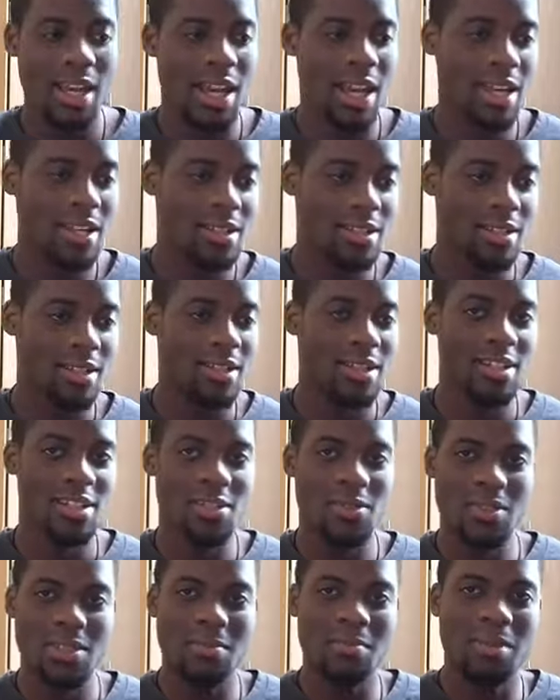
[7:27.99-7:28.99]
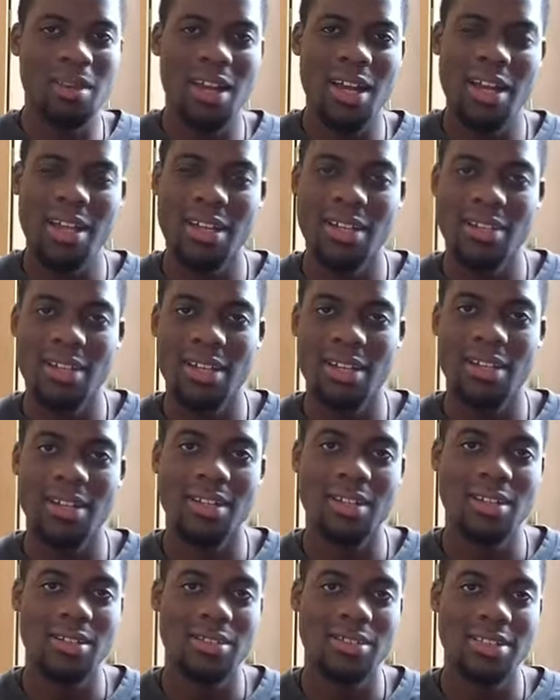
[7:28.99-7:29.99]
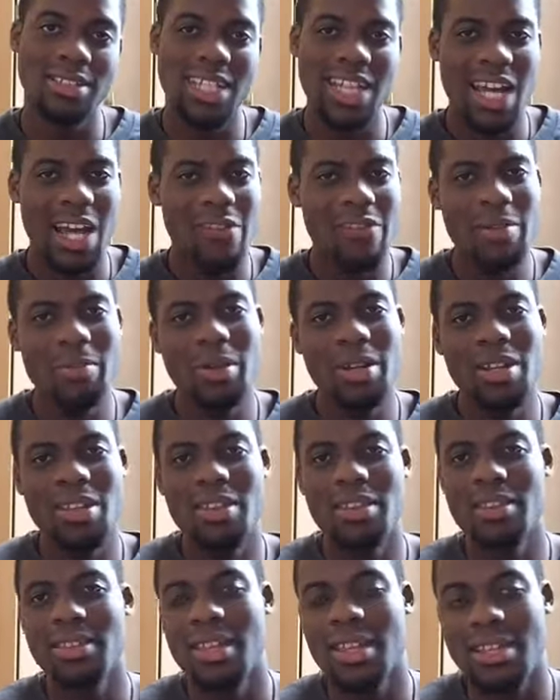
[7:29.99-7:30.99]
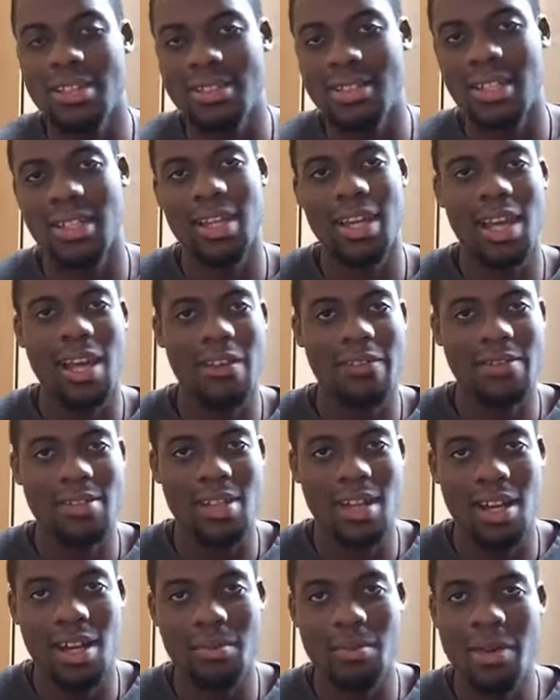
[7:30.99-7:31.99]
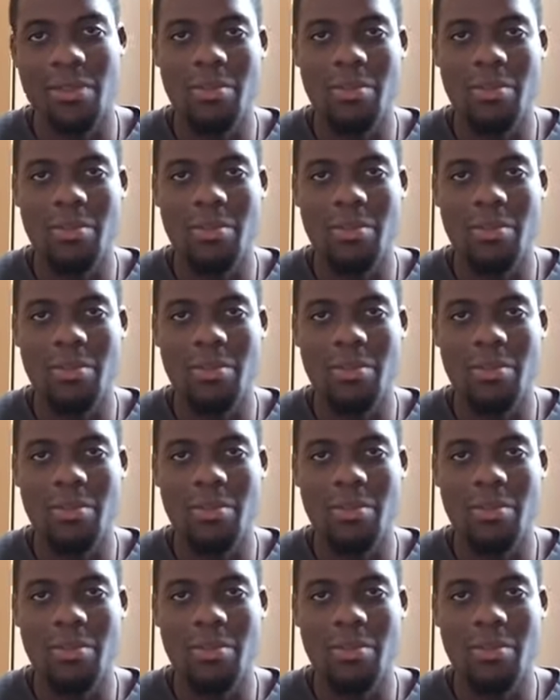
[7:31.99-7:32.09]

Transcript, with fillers: And she was implying that yeah, everybody thinks that they have time.